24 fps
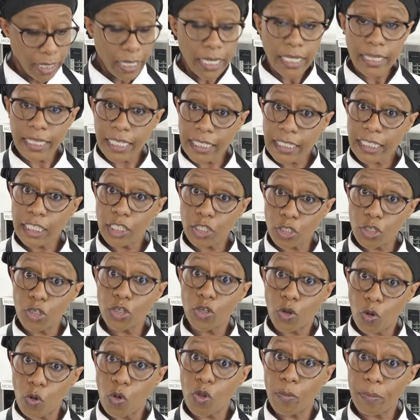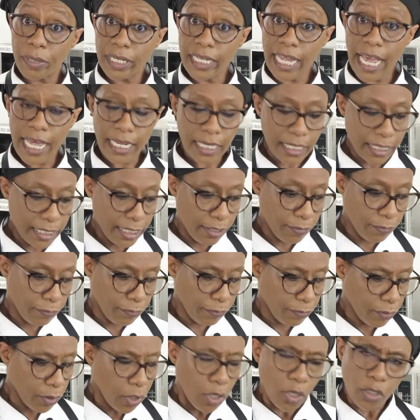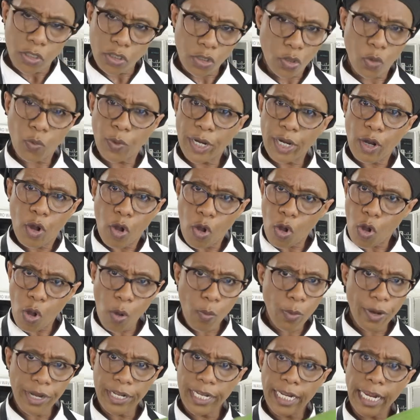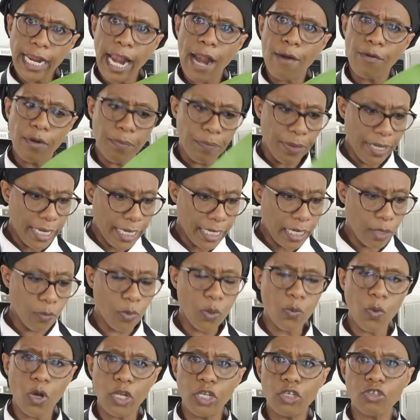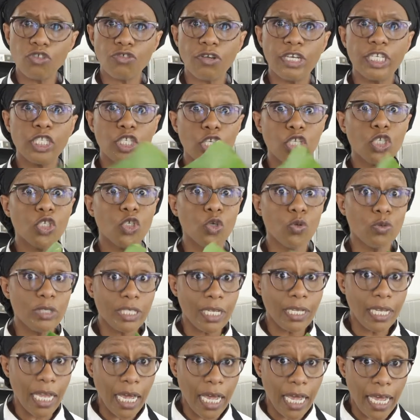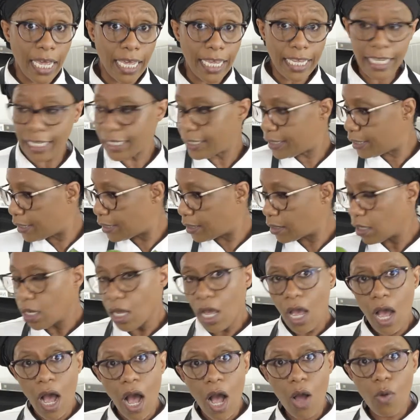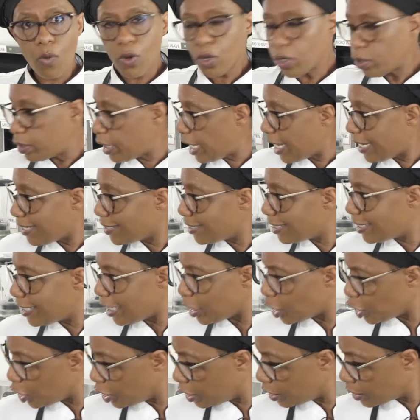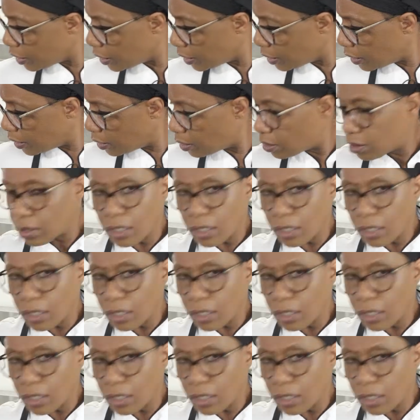This is good old banana leaf. So we're home, we're in the Caribbean, and we want to try to utilize our indigenous